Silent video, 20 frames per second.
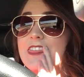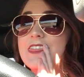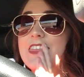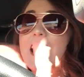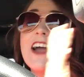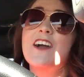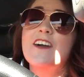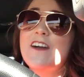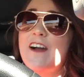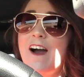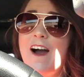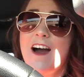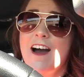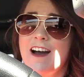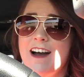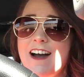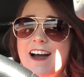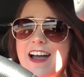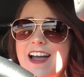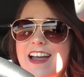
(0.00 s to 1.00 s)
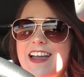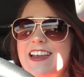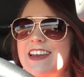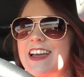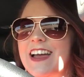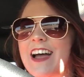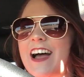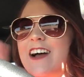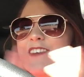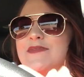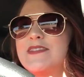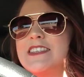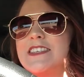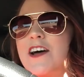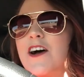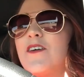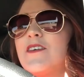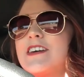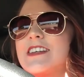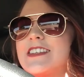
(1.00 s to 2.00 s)
they're gone. I'm
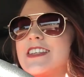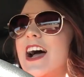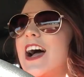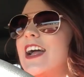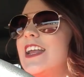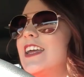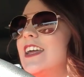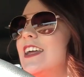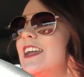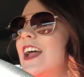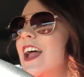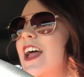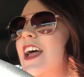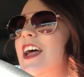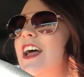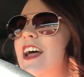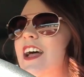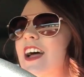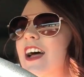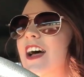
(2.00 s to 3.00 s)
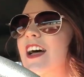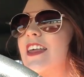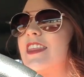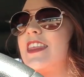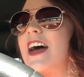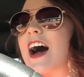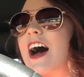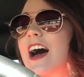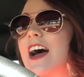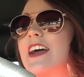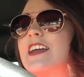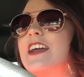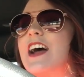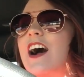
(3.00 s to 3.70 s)
so excited that